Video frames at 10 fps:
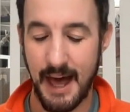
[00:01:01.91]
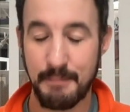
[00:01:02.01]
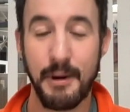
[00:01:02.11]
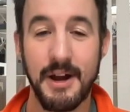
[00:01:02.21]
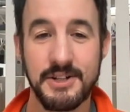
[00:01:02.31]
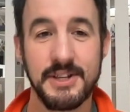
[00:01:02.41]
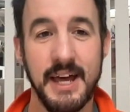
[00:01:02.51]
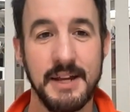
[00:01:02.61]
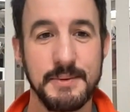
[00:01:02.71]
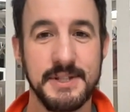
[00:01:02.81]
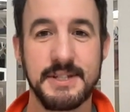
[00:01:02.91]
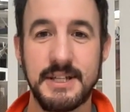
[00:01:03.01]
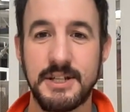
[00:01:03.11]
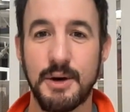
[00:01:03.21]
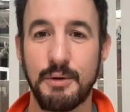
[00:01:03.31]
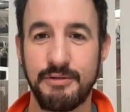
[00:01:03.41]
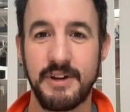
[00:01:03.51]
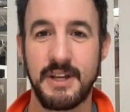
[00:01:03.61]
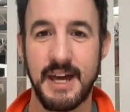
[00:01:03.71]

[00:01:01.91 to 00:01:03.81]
And prior to that, he was the CTO of Feed